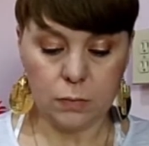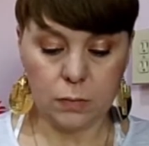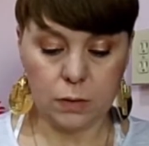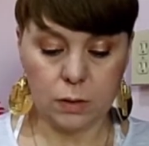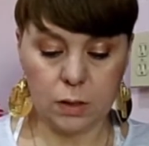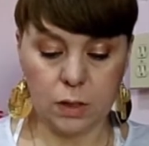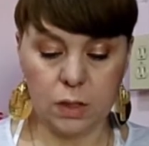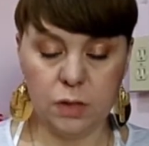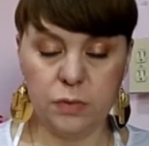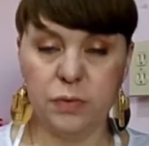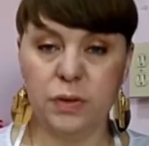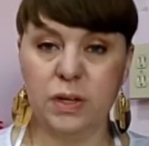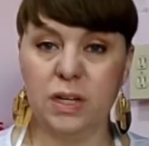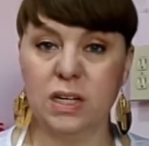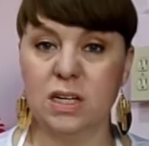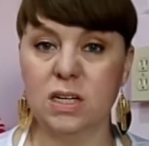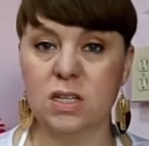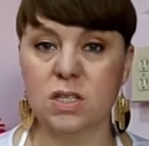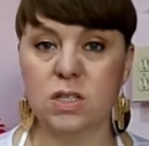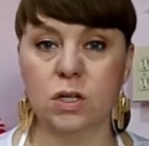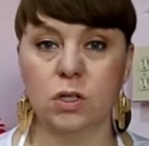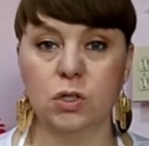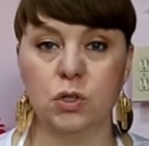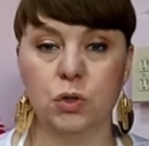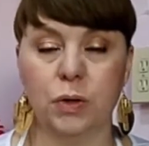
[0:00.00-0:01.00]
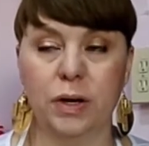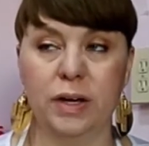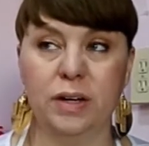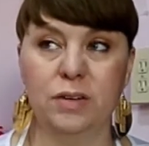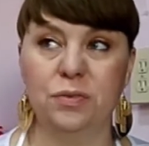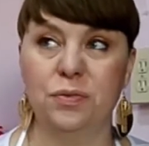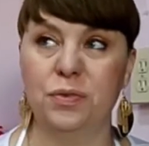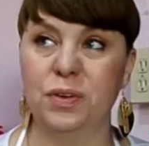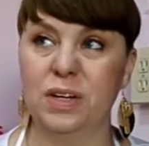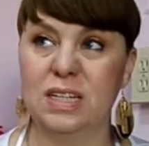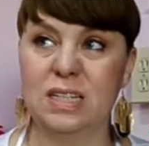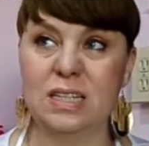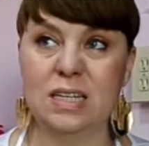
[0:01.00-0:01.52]
If it is, I'll try and
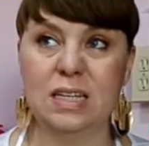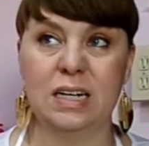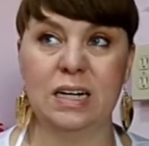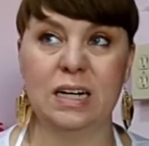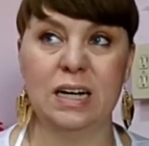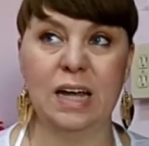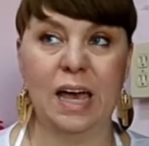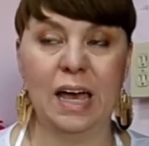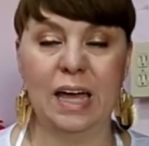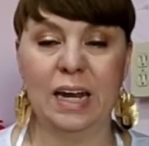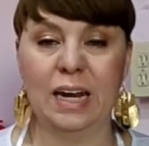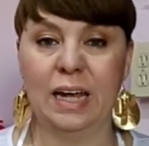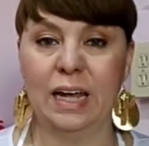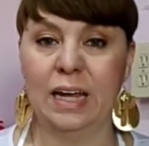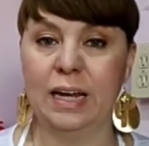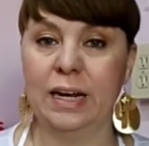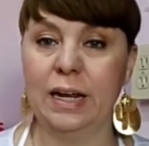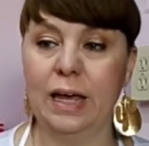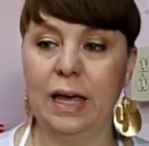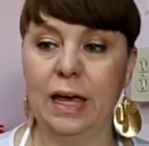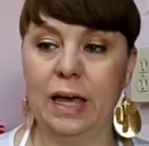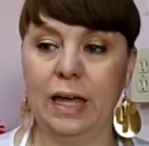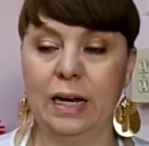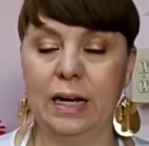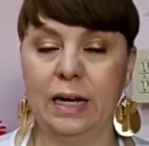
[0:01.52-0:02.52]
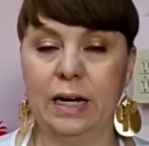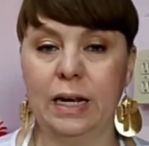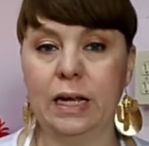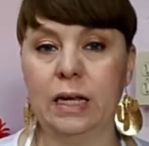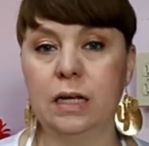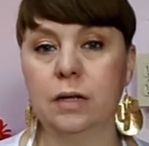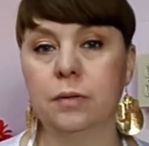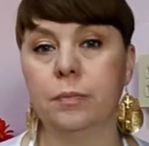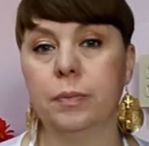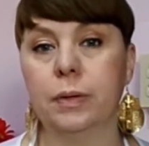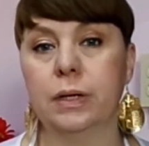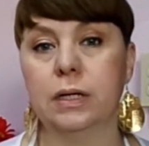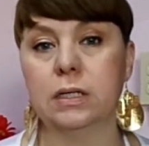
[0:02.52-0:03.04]
fix it in
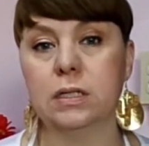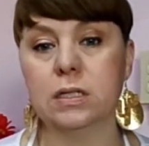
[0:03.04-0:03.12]
editing, but